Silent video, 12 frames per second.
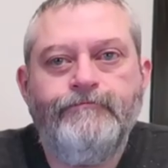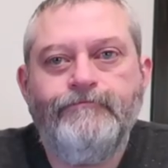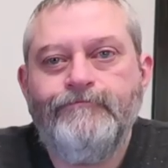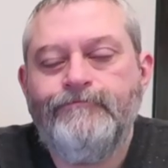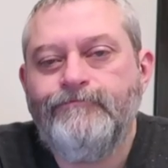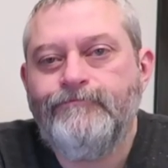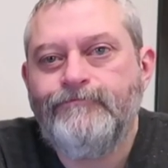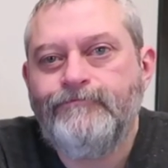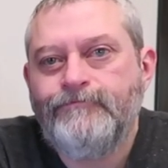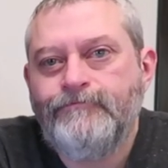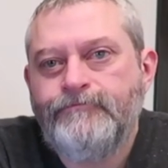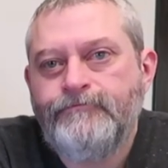
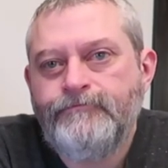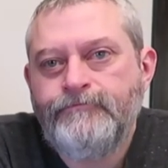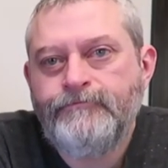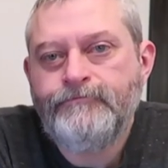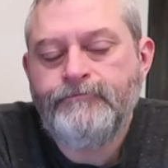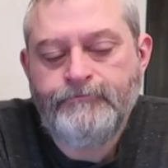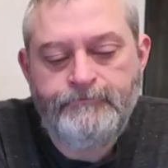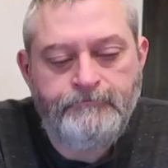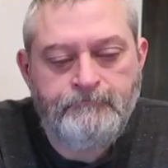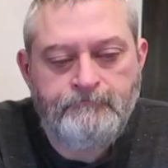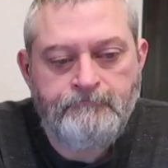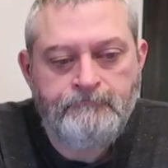
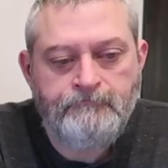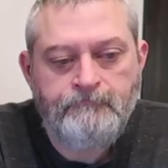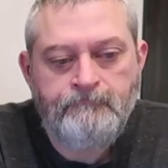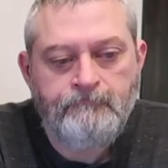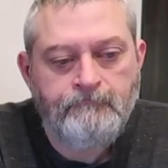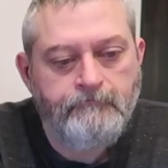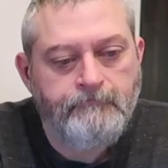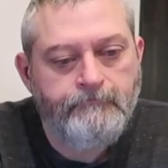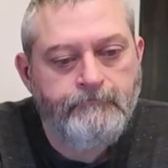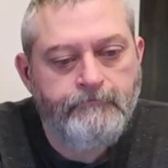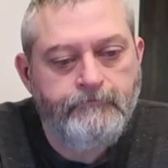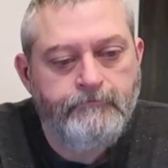
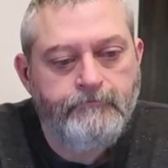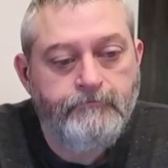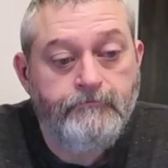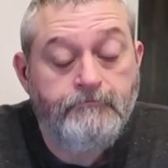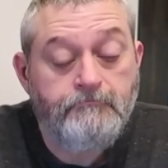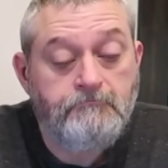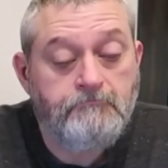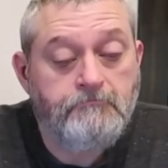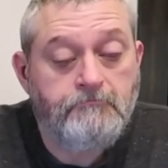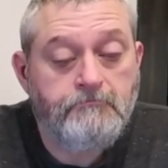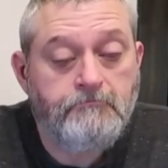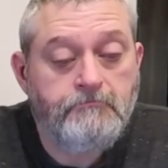
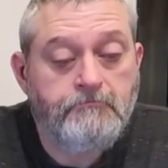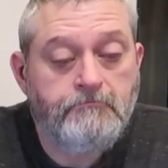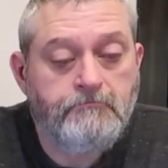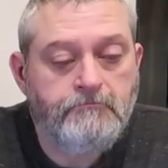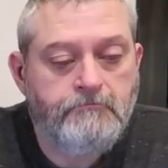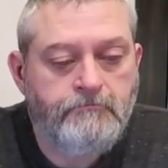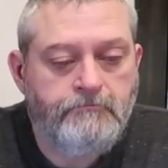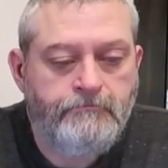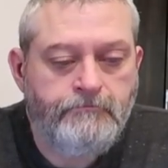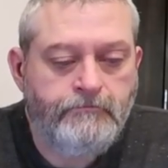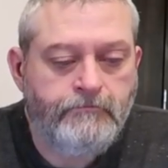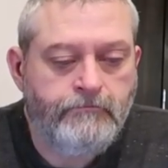
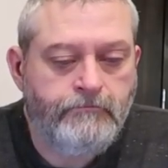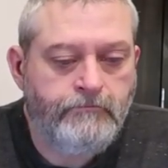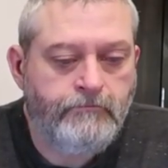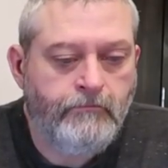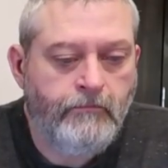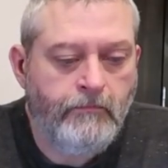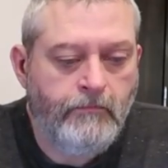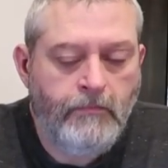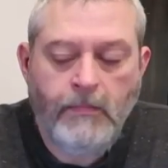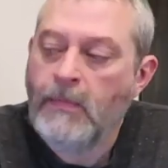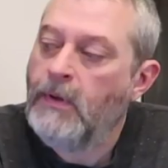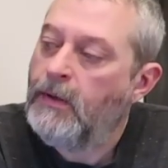
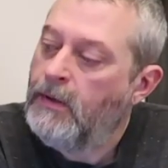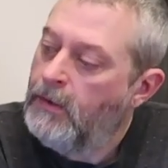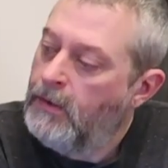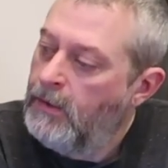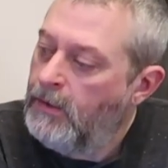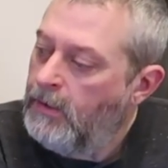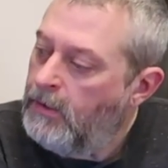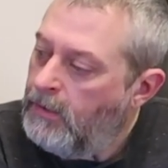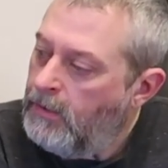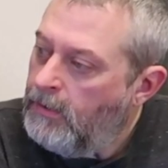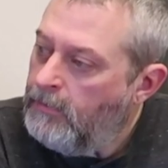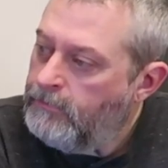
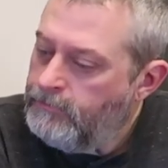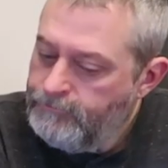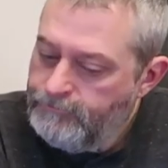This person isn't speaking.